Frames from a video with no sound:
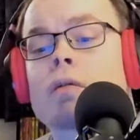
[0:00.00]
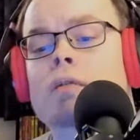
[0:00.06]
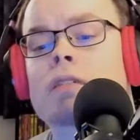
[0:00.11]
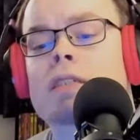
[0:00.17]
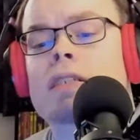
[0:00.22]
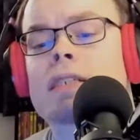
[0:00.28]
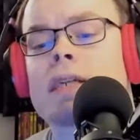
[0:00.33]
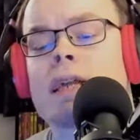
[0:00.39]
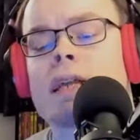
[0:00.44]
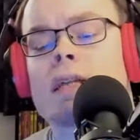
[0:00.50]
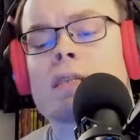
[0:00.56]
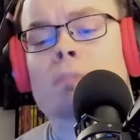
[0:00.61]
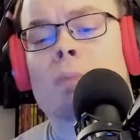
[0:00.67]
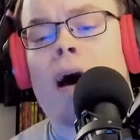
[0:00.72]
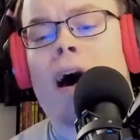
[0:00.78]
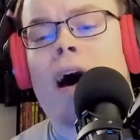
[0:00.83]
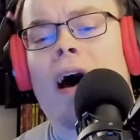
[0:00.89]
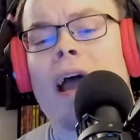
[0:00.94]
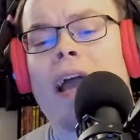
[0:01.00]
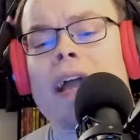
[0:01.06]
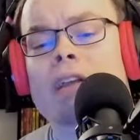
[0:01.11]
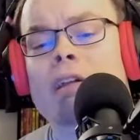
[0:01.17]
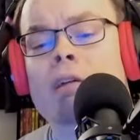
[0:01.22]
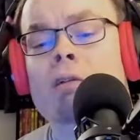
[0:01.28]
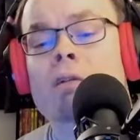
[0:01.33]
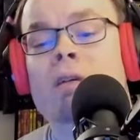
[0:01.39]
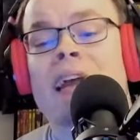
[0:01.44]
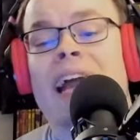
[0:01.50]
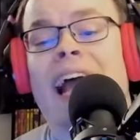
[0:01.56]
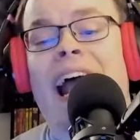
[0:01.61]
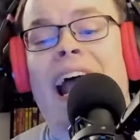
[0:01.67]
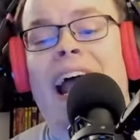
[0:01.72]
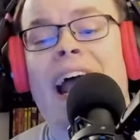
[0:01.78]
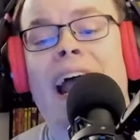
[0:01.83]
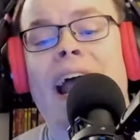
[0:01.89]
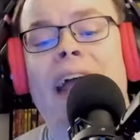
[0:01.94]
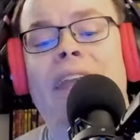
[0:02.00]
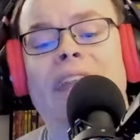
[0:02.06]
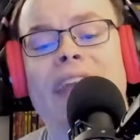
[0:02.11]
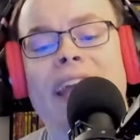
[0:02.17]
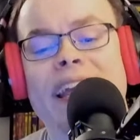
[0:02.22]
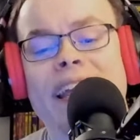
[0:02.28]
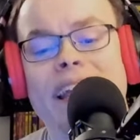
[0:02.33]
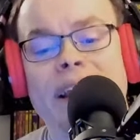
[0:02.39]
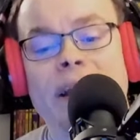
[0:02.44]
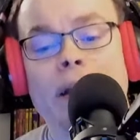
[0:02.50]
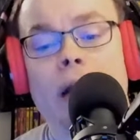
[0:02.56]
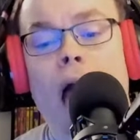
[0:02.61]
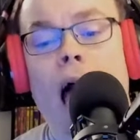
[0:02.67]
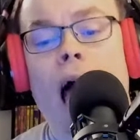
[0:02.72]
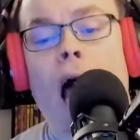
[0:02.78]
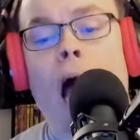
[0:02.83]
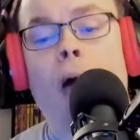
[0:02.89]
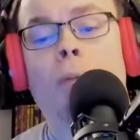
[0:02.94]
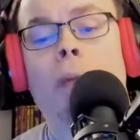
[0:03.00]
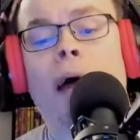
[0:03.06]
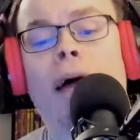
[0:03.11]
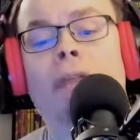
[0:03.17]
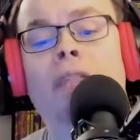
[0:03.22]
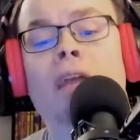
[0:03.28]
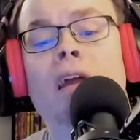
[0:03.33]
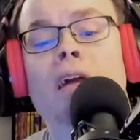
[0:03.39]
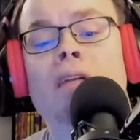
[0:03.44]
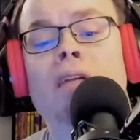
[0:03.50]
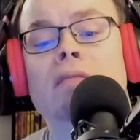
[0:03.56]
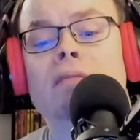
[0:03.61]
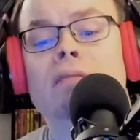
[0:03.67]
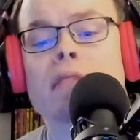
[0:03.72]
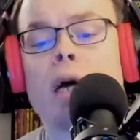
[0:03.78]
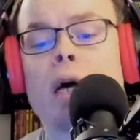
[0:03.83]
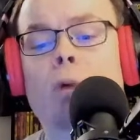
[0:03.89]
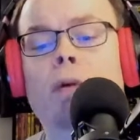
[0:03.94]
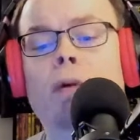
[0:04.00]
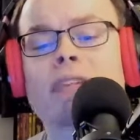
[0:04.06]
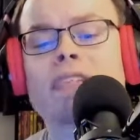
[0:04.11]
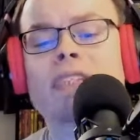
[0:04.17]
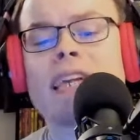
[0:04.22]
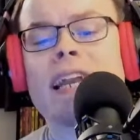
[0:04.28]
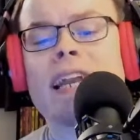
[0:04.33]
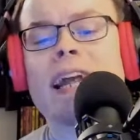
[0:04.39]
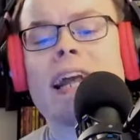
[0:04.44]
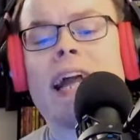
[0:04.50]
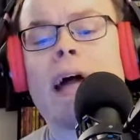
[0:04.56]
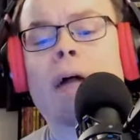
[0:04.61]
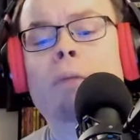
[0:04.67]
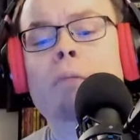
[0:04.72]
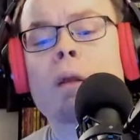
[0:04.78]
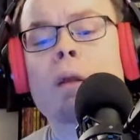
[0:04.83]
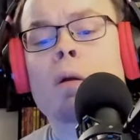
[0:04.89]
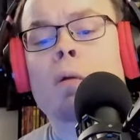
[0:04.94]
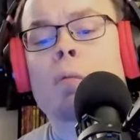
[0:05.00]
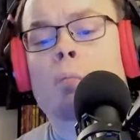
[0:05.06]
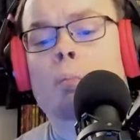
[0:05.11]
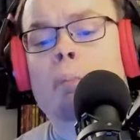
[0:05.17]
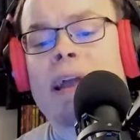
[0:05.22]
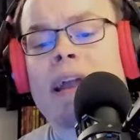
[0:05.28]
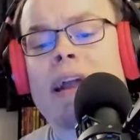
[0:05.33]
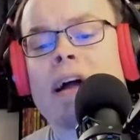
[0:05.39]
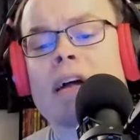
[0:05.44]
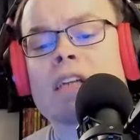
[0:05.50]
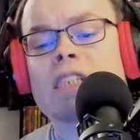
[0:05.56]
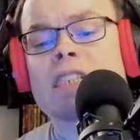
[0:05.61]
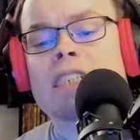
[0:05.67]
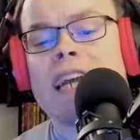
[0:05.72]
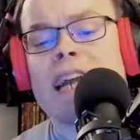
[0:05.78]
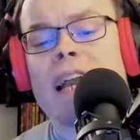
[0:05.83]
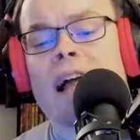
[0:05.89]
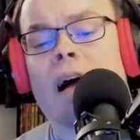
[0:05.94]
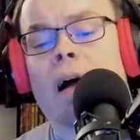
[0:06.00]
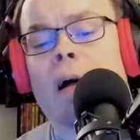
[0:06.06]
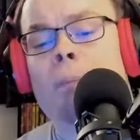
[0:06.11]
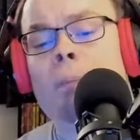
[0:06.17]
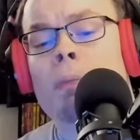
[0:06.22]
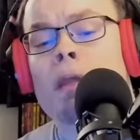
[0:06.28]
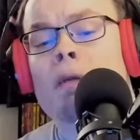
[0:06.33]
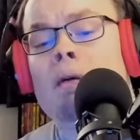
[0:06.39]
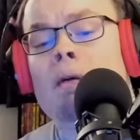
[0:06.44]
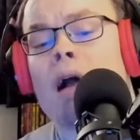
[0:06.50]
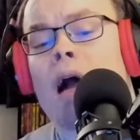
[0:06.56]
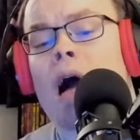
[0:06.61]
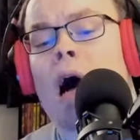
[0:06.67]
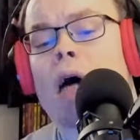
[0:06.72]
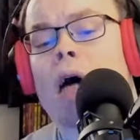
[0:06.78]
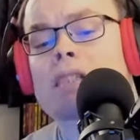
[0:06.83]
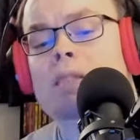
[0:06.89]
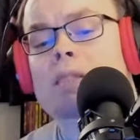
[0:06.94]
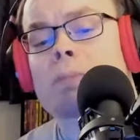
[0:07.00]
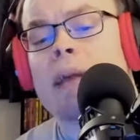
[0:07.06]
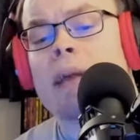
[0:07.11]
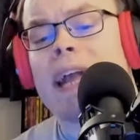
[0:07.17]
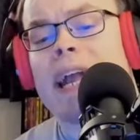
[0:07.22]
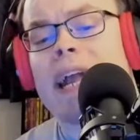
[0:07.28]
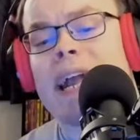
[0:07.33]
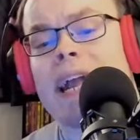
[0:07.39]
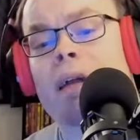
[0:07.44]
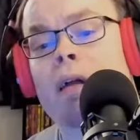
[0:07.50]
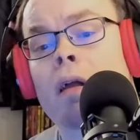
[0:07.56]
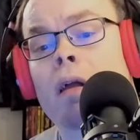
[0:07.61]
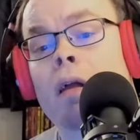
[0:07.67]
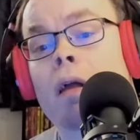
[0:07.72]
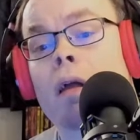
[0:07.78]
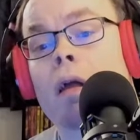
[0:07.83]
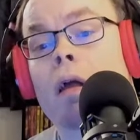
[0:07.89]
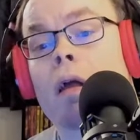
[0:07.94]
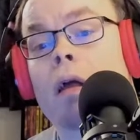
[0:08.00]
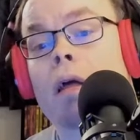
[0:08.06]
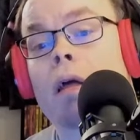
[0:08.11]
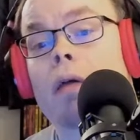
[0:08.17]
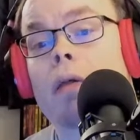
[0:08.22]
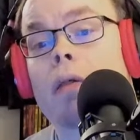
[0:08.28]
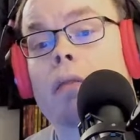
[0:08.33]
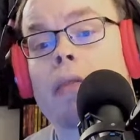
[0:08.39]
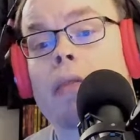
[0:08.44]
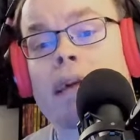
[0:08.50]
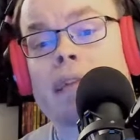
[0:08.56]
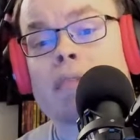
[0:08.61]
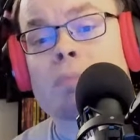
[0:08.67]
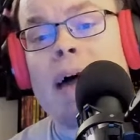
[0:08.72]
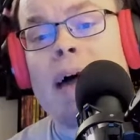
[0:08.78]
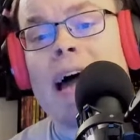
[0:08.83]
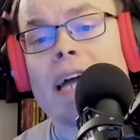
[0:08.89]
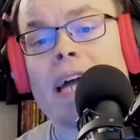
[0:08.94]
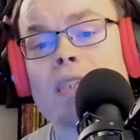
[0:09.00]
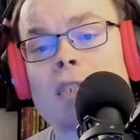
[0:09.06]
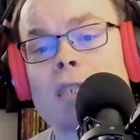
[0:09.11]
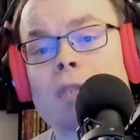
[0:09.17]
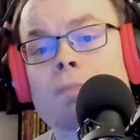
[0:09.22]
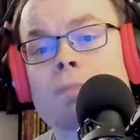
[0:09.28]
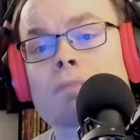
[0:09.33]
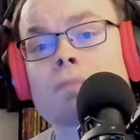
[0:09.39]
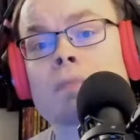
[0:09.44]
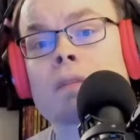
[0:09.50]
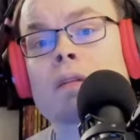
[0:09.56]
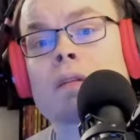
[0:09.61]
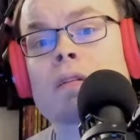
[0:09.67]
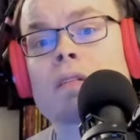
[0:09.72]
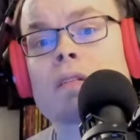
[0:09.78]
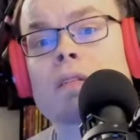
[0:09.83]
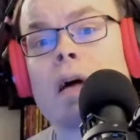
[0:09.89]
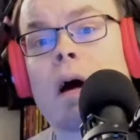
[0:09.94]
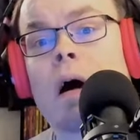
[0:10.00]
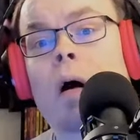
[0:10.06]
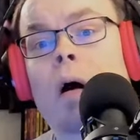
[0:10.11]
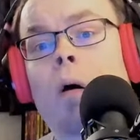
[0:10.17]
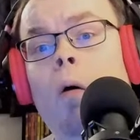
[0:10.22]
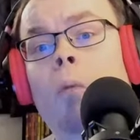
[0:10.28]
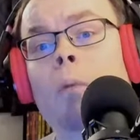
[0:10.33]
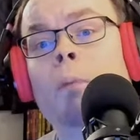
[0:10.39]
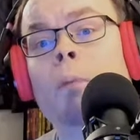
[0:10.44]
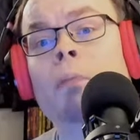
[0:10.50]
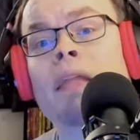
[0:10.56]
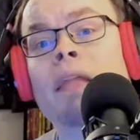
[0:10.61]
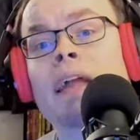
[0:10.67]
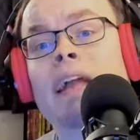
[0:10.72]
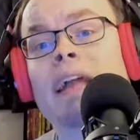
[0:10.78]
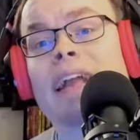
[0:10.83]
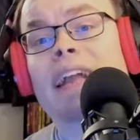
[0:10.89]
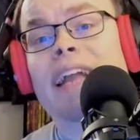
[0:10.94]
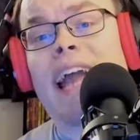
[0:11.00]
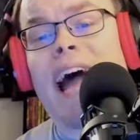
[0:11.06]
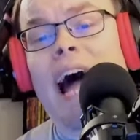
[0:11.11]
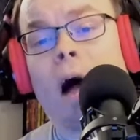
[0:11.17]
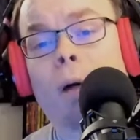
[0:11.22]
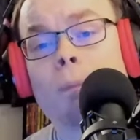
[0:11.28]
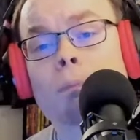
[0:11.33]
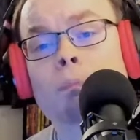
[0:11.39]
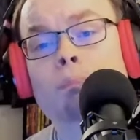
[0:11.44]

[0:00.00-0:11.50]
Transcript: Shida's mind and thinking, I'm not done with Shida yet because Shida cost me this match. So, yeah,